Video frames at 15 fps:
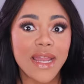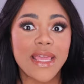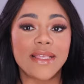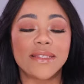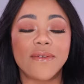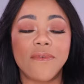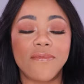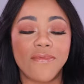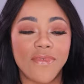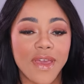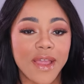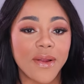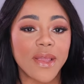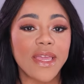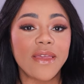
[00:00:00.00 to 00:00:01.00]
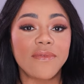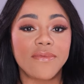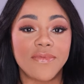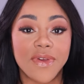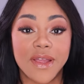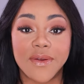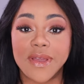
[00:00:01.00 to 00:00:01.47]
is very,
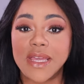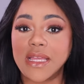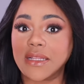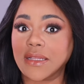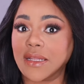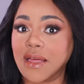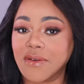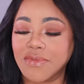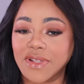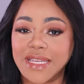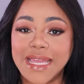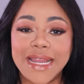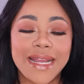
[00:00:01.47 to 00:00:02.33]
very lovely.